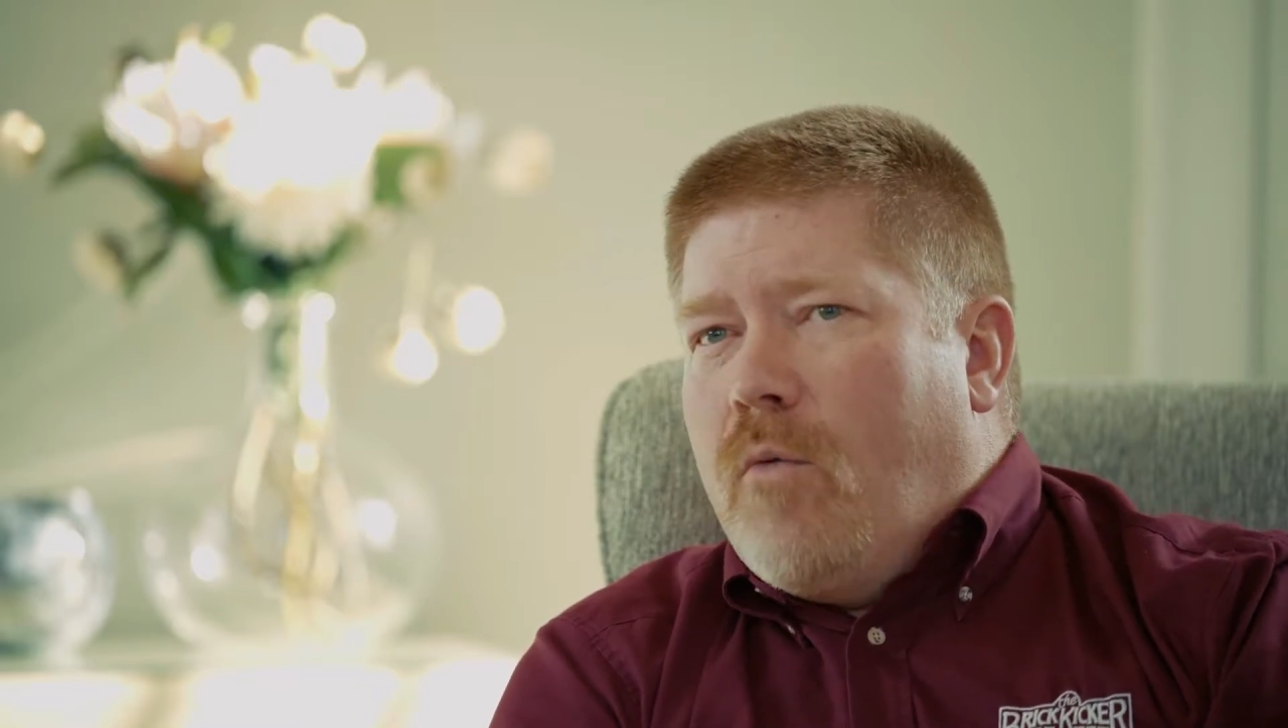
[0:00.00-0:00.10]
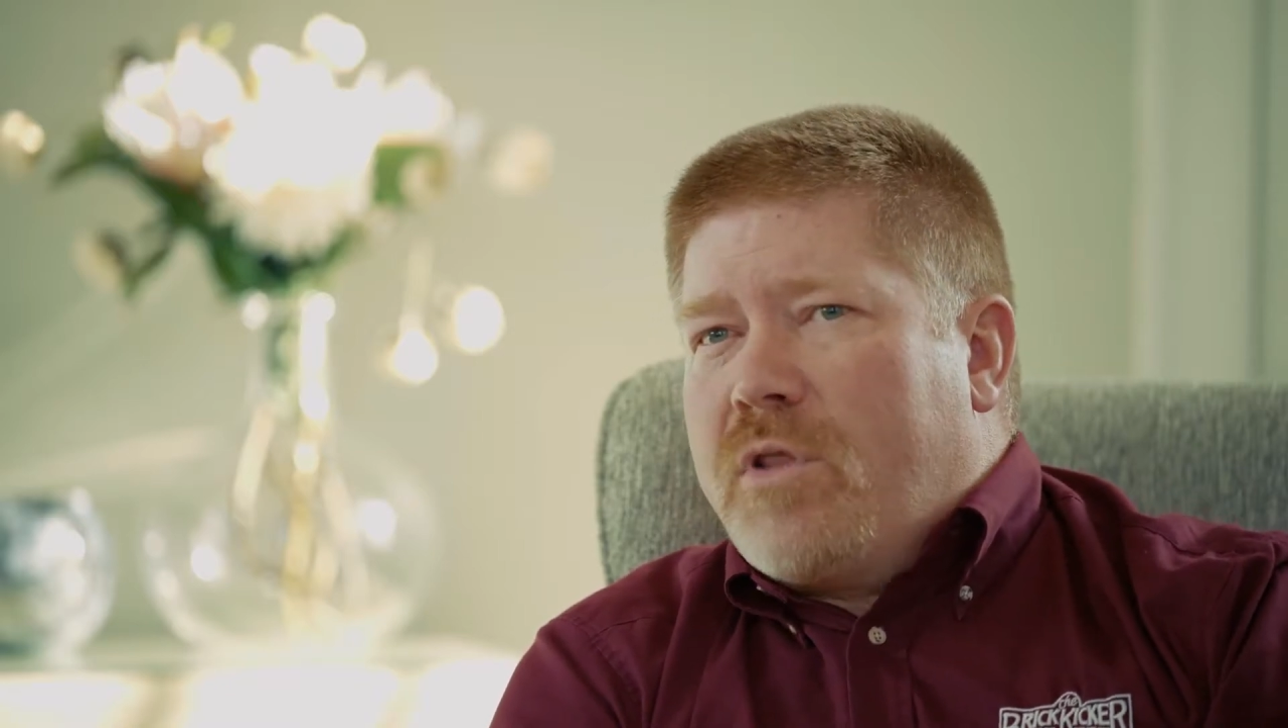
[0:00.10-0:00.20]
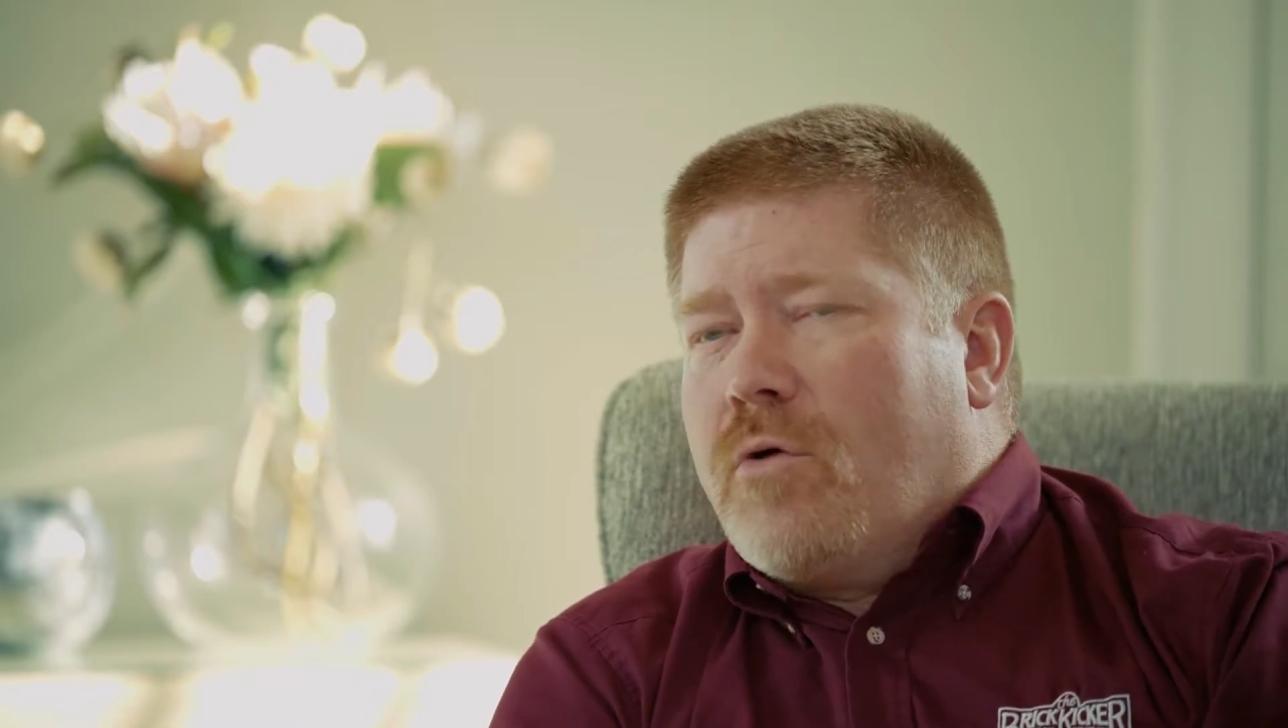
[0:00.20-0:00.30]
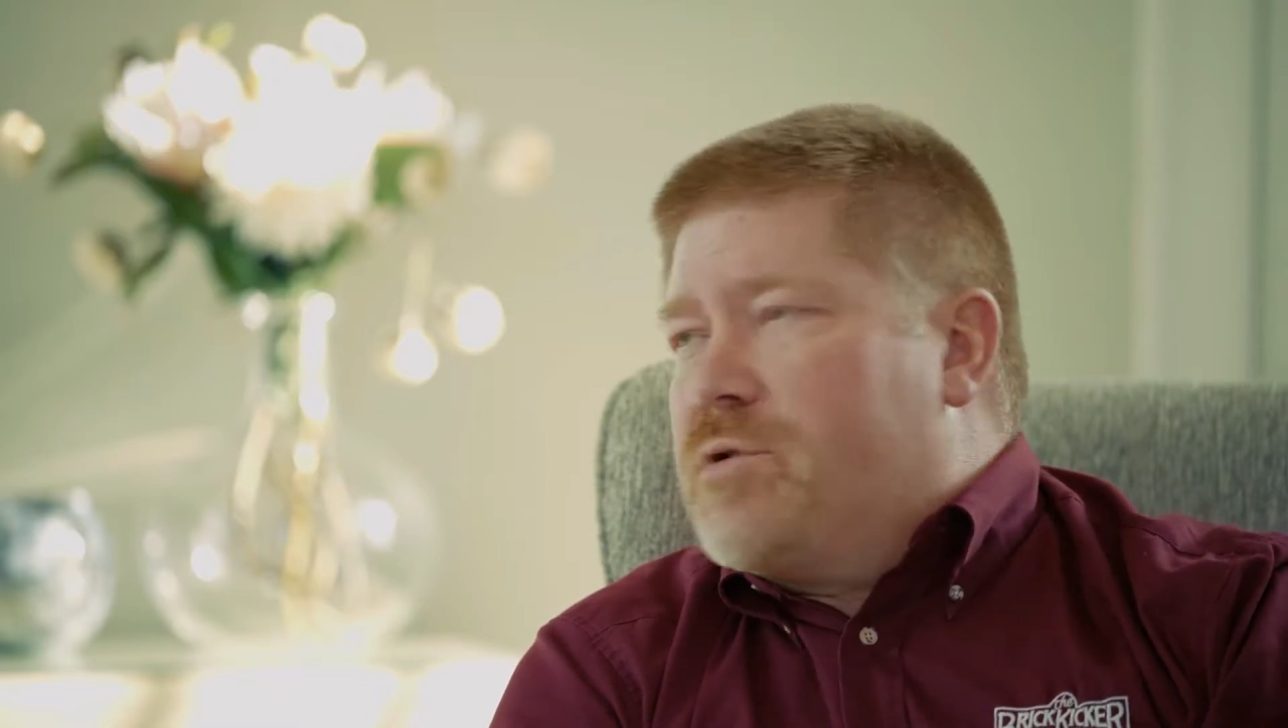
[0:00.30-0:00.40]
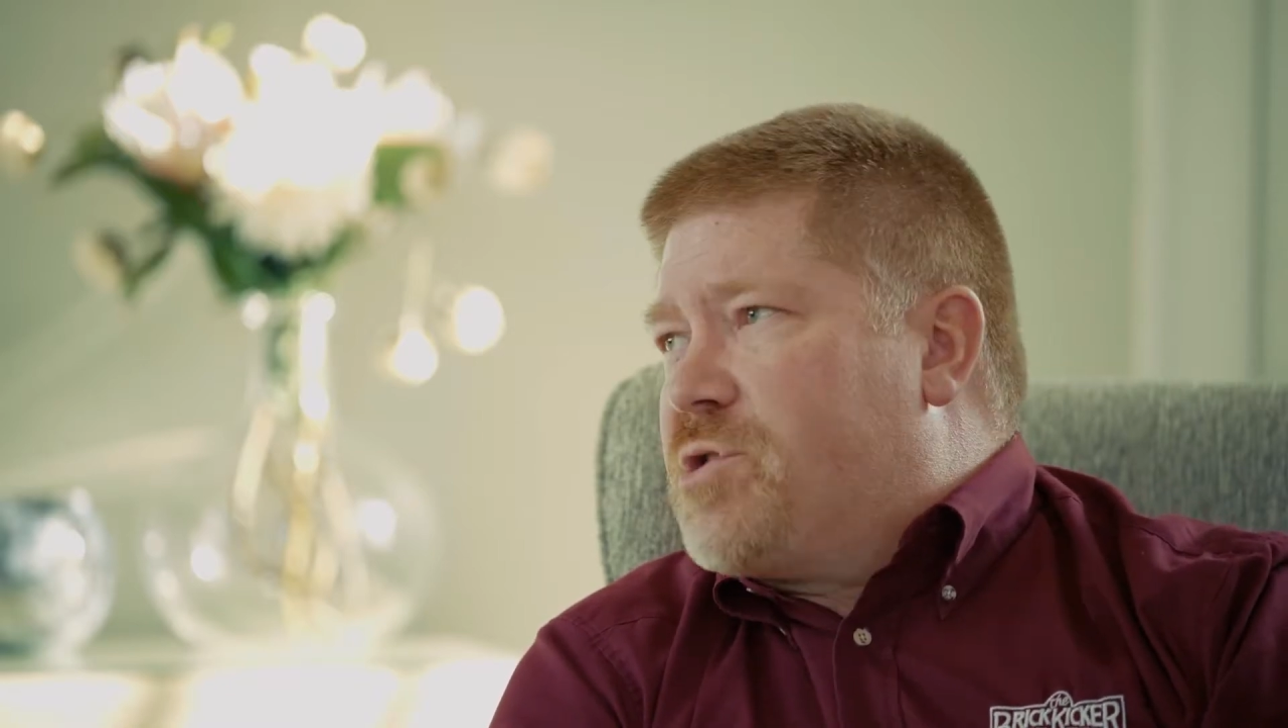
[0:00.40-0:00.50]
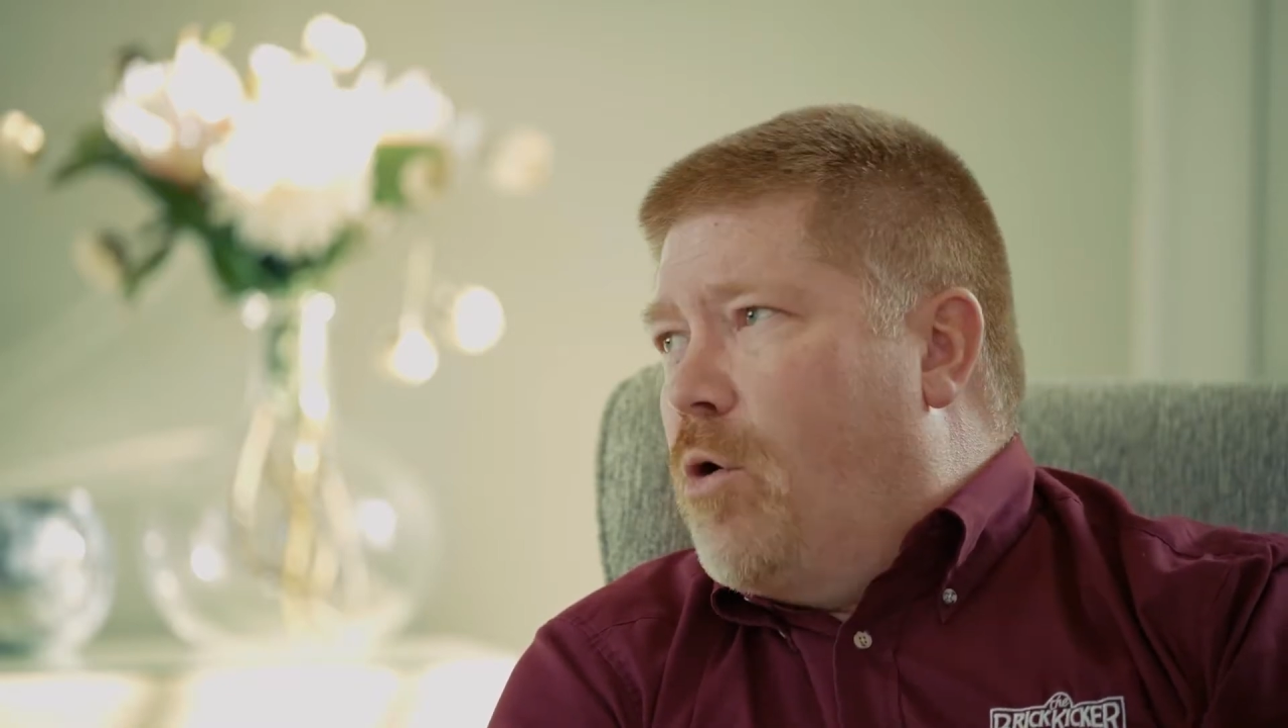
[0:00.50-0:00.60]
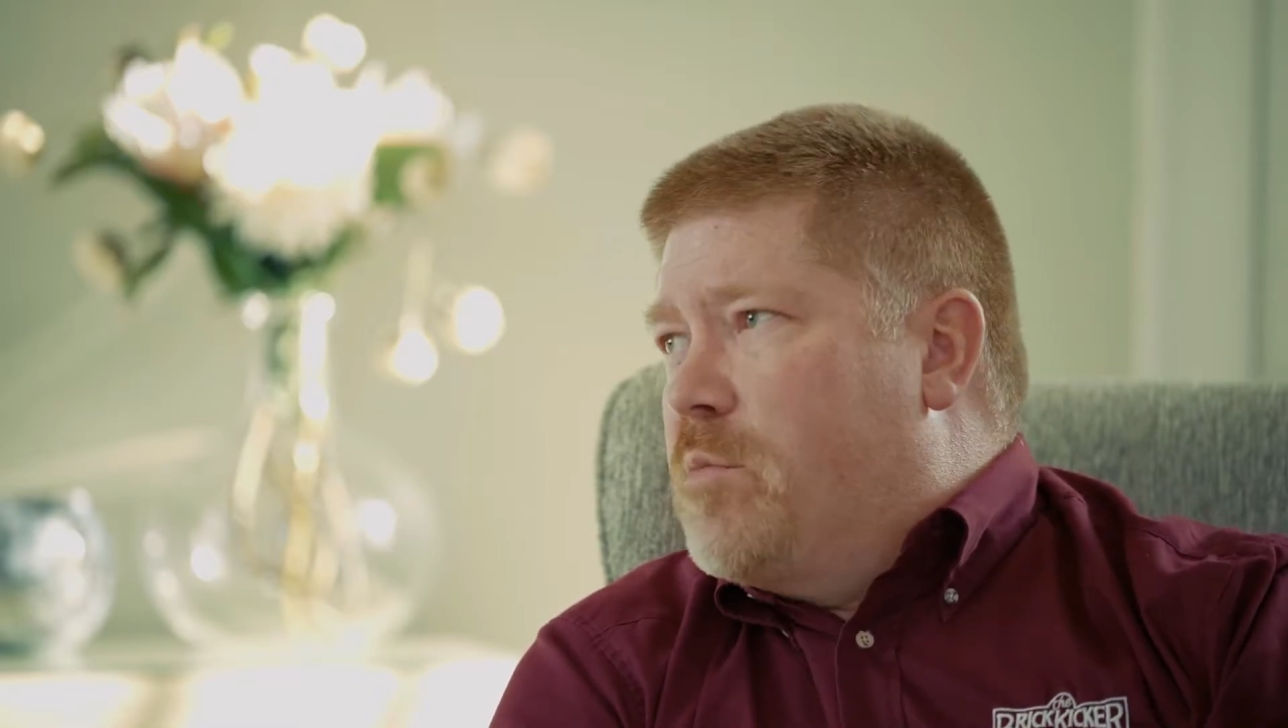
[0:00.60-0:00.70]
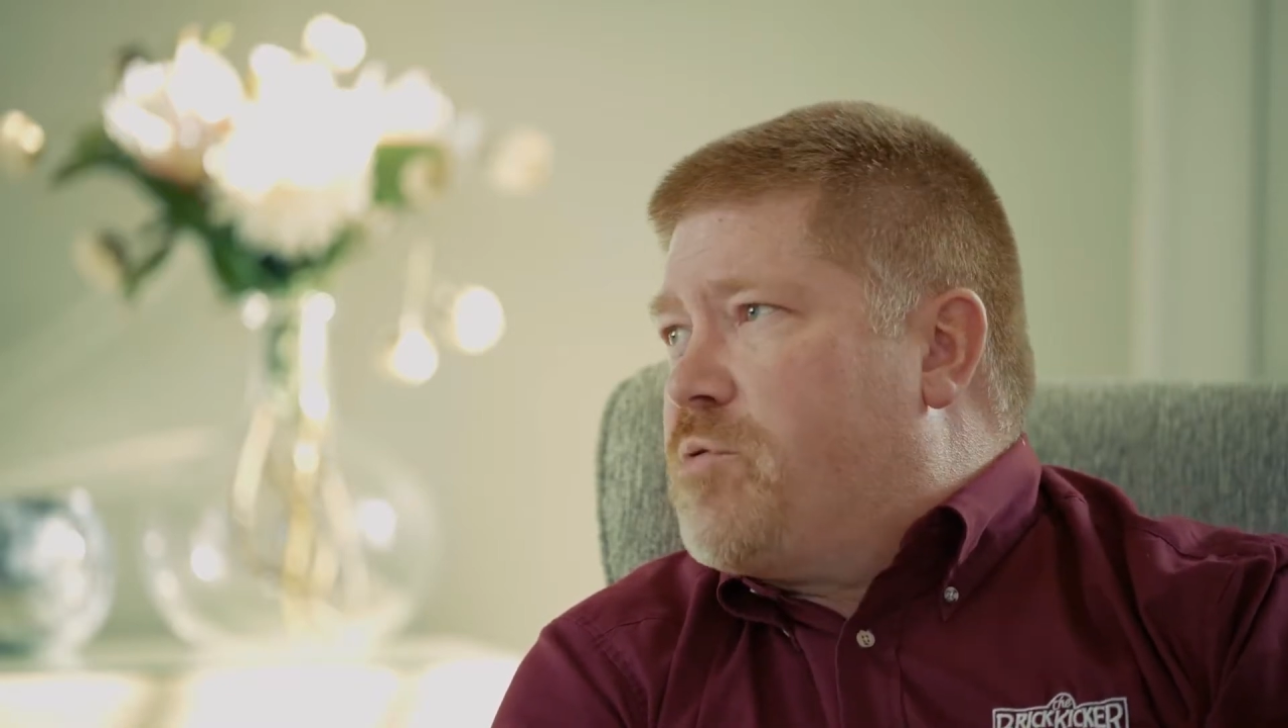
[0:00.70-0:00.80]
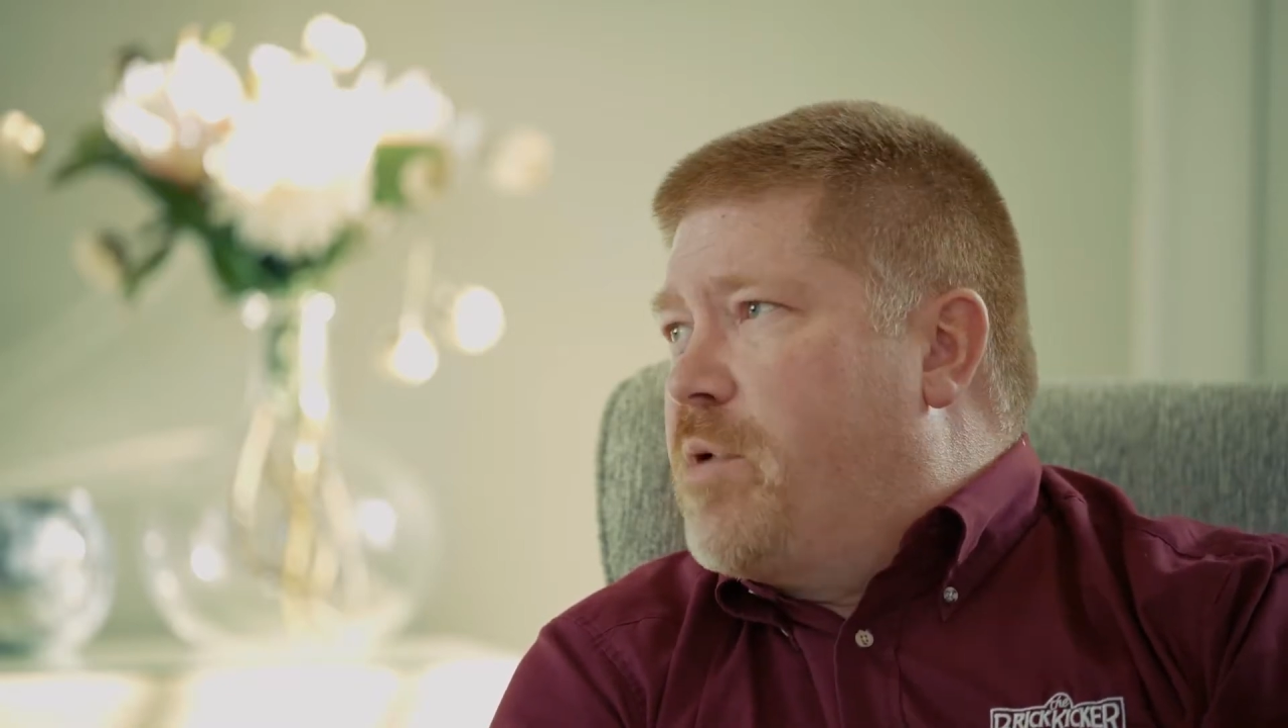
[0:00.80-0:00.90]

what those homes